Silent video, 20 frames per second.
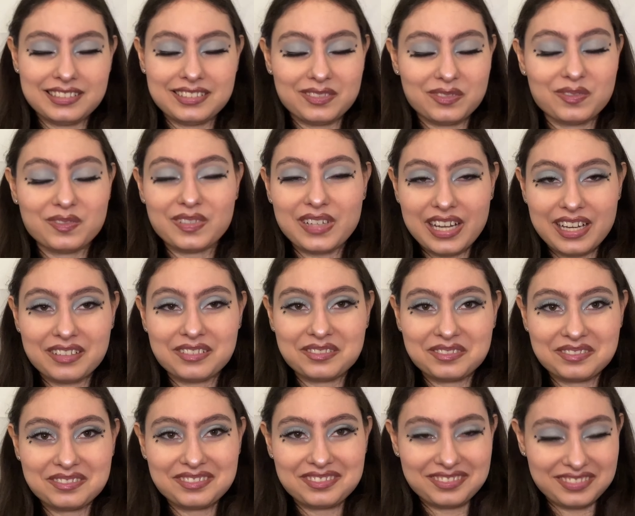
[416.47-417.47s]
wow,
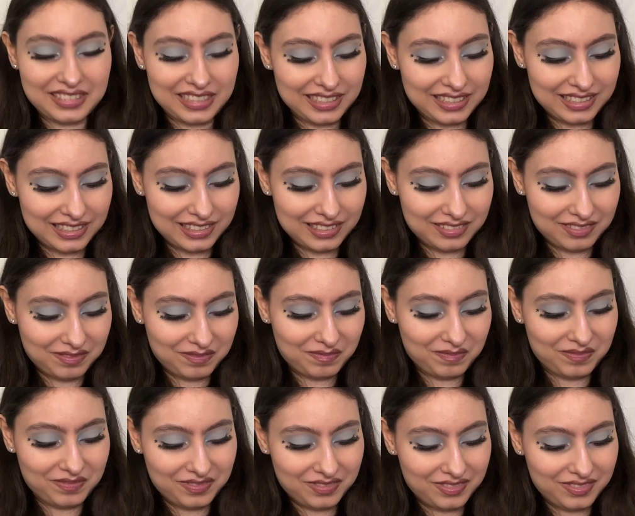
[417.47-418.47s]
I can't.
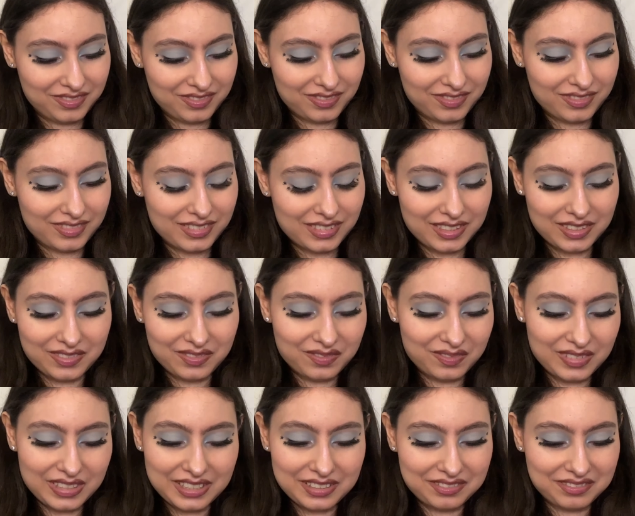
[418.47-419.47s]

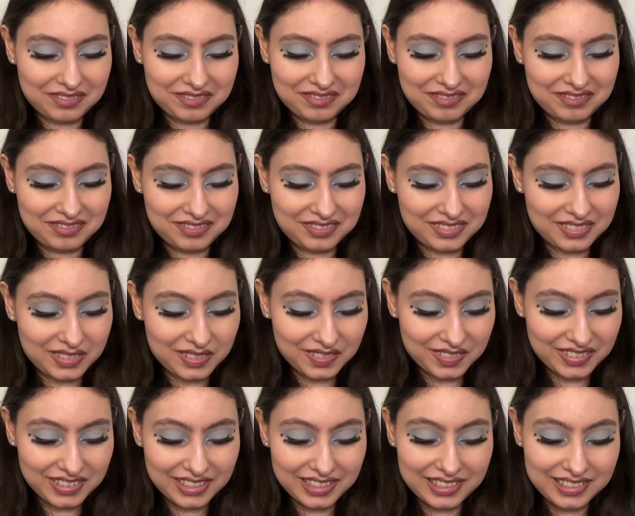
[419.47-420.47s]
Wow.
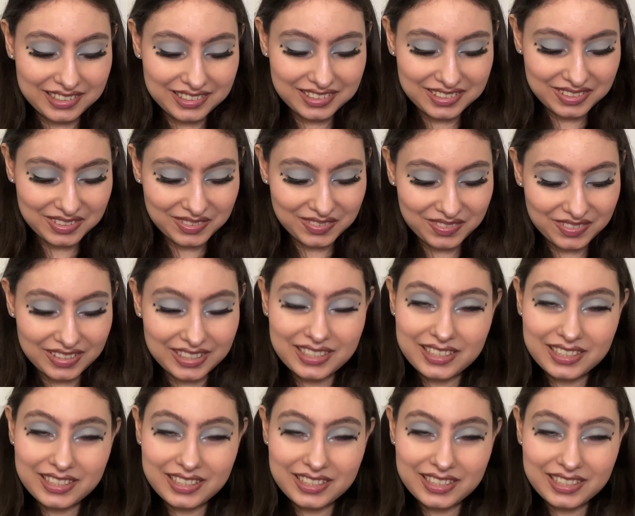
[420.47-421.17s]
Okay, so I